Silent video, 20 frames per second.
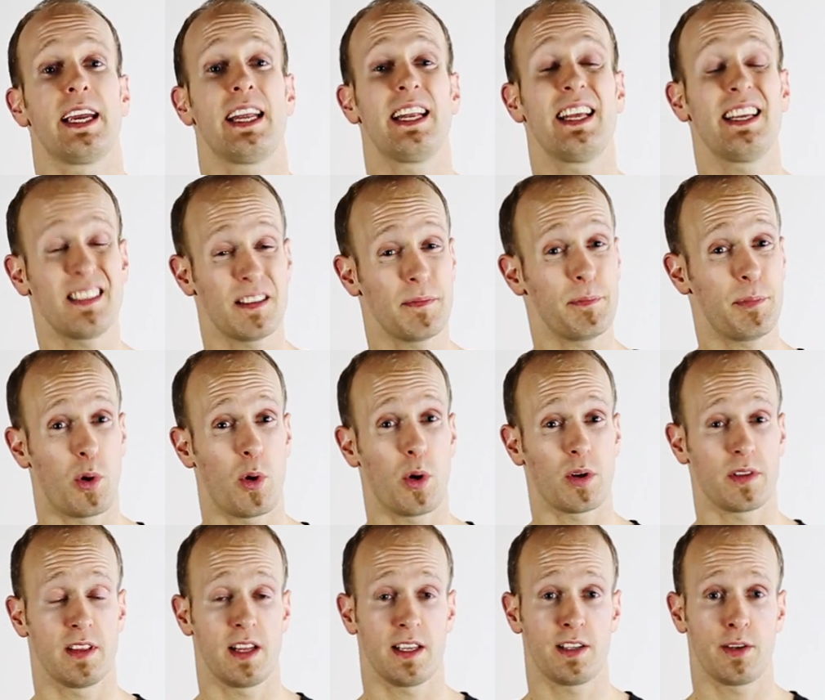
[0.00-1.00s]
It is
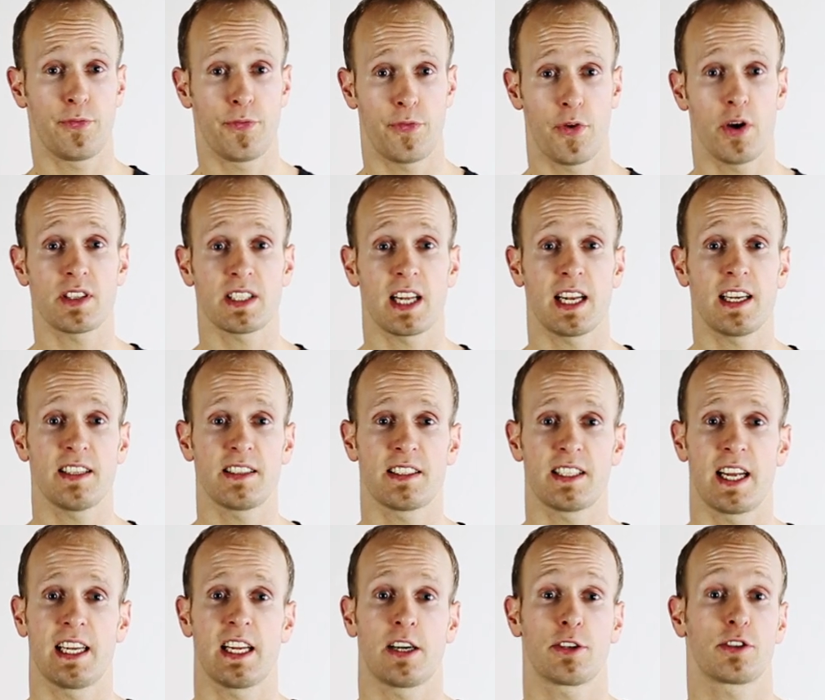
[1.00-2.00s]
important that you first
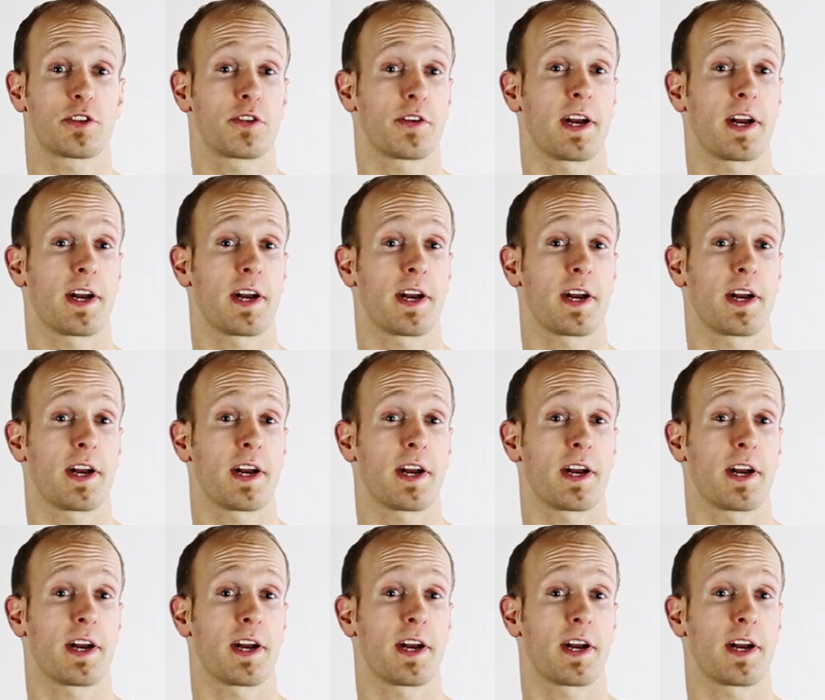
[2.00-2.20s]
understand how to